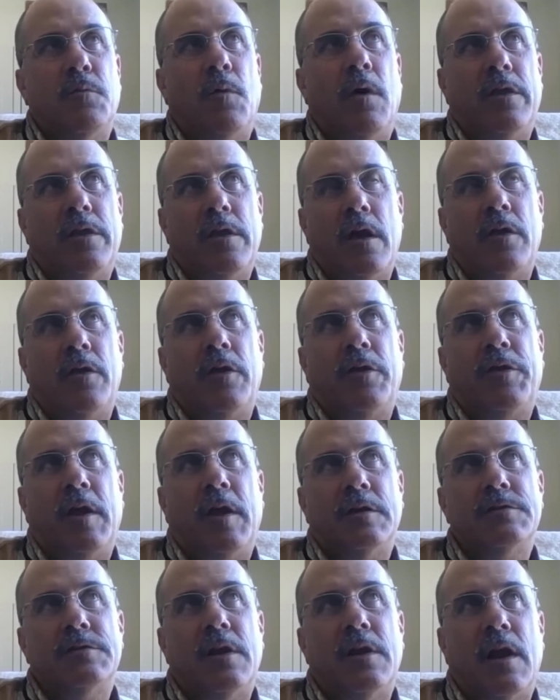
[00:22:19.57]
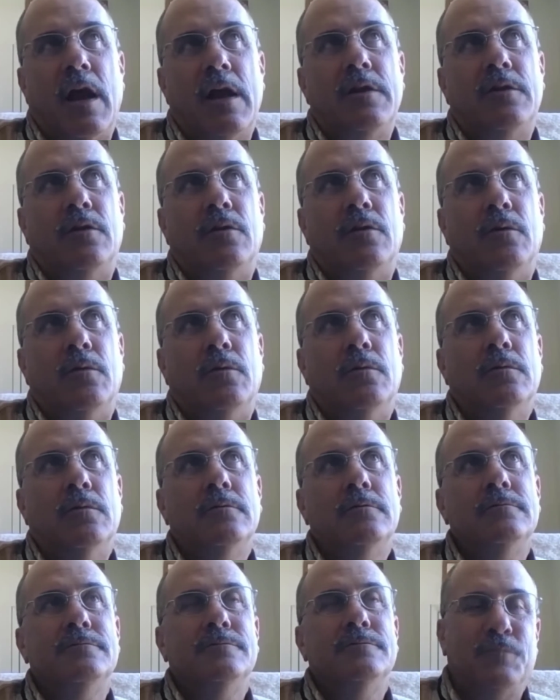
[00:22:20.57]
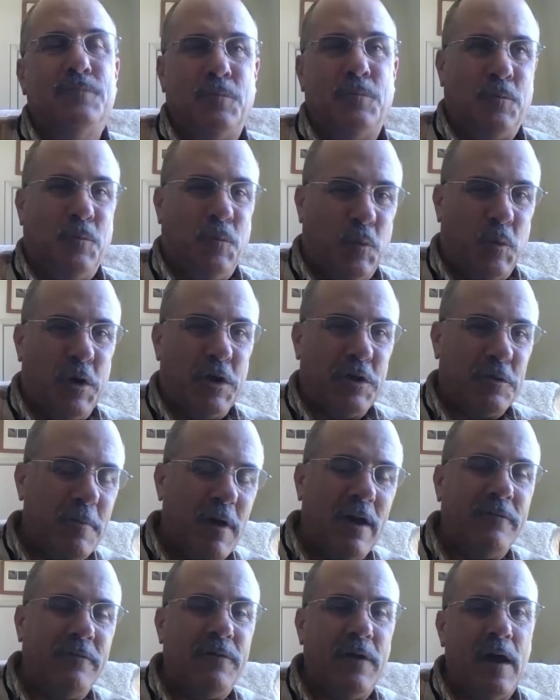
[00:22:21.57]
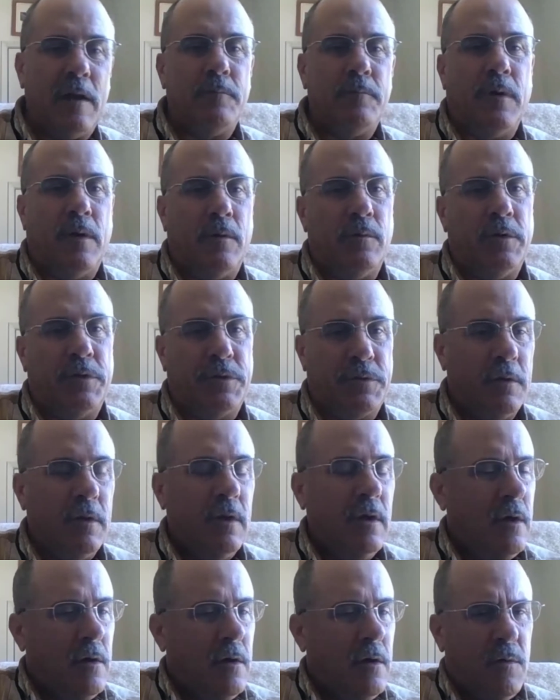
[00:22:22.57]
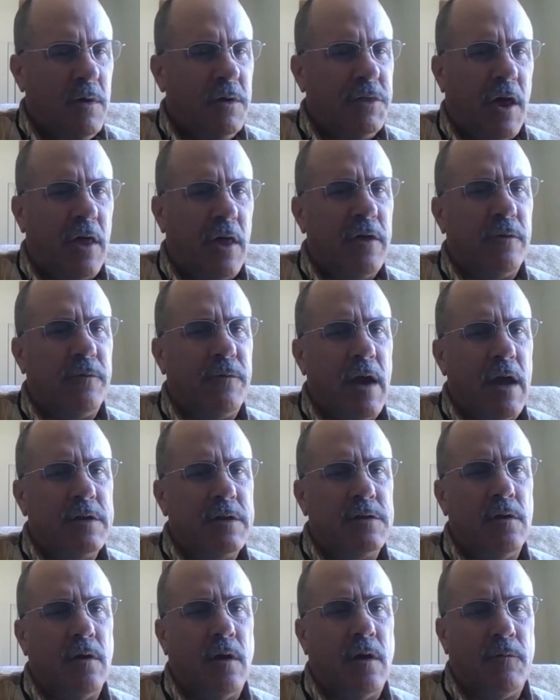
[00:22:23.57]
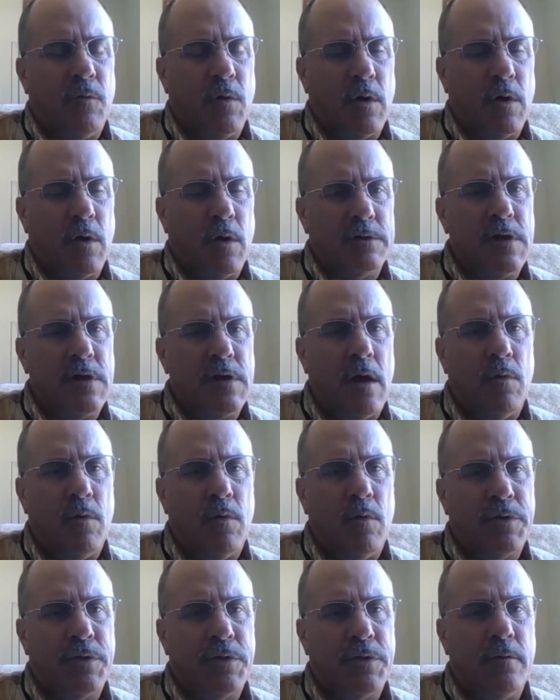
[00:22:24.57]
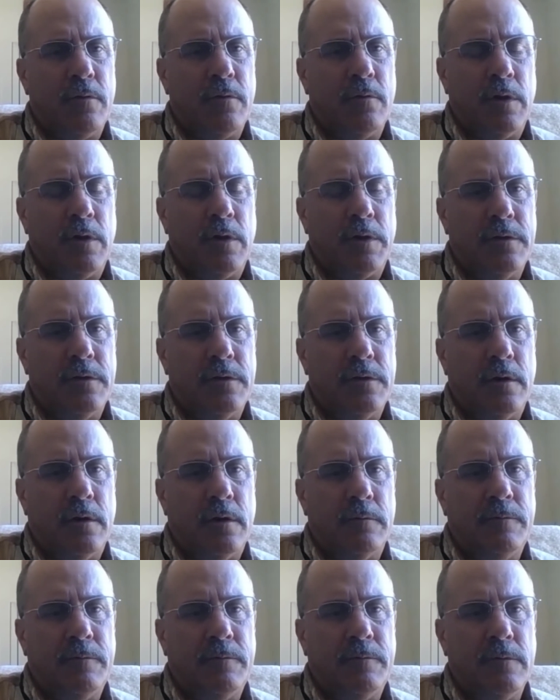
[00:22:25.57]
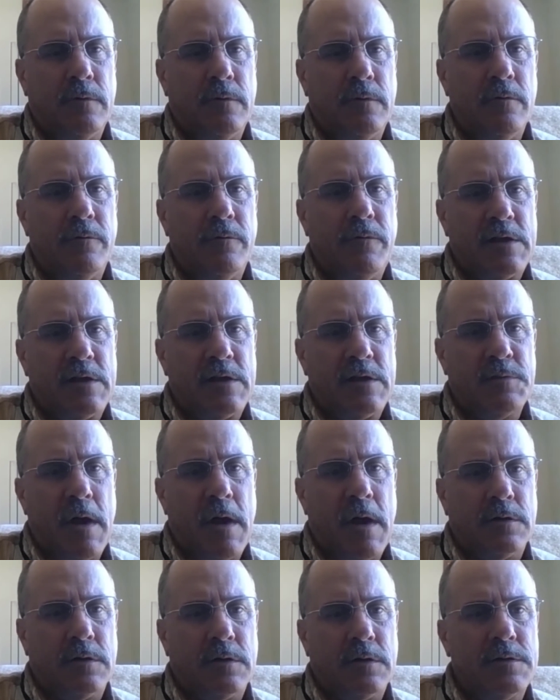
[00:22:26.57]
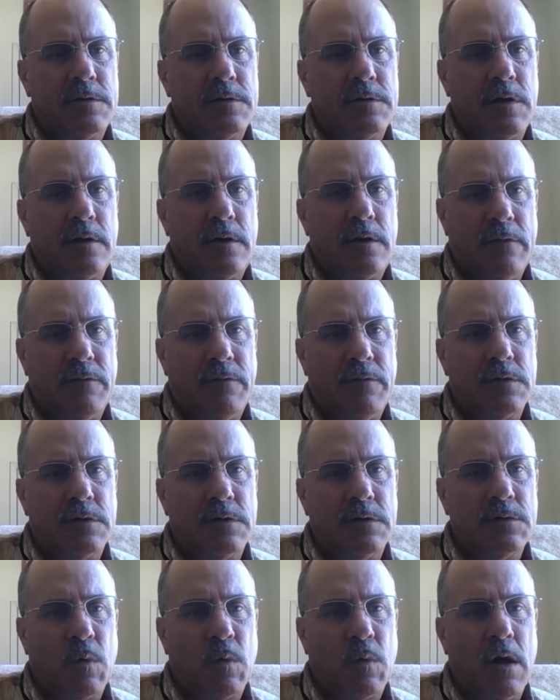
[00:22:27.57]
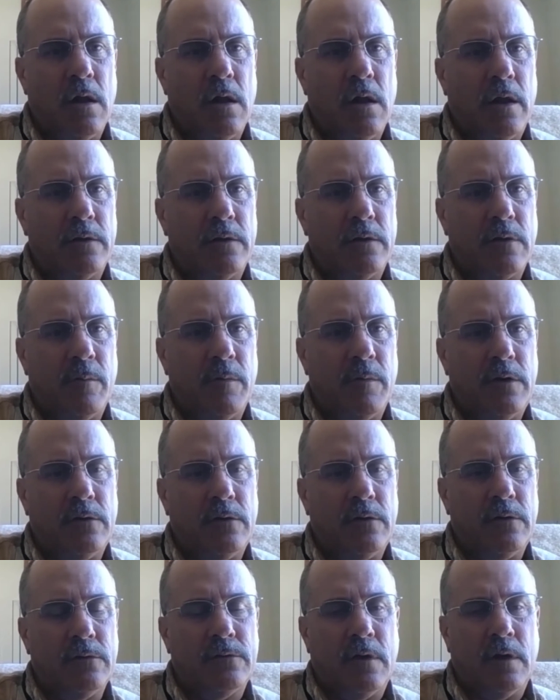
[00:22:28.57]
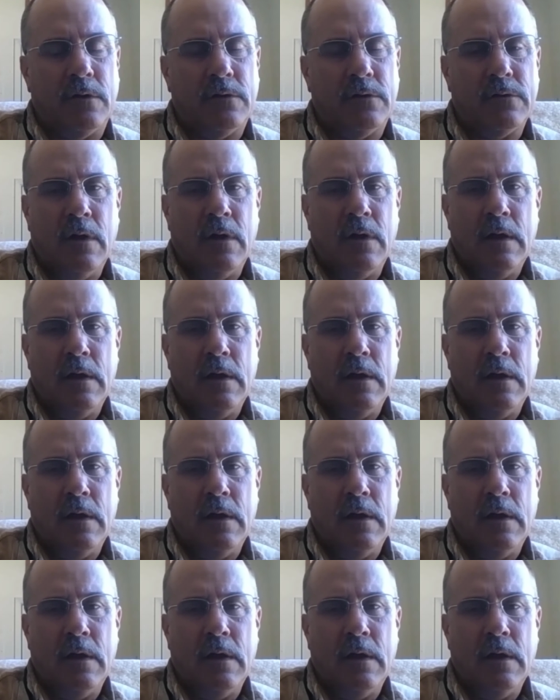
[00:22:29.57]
One of the other things that I do with my vet, but with other vets, I've worked some with the new vet specialist at Davis as well on some of these things.